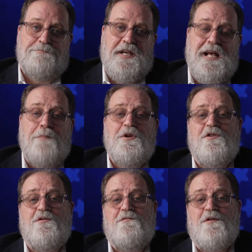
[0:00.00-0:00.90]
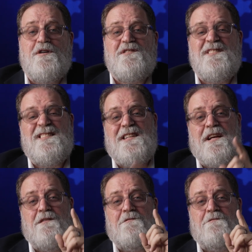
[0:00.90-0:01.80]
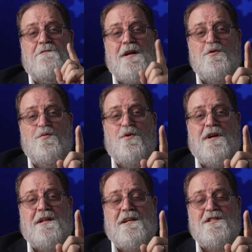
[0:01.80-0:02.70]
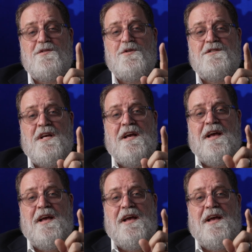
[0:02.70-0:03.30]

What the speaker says: And I'm going to go far as to say February announcement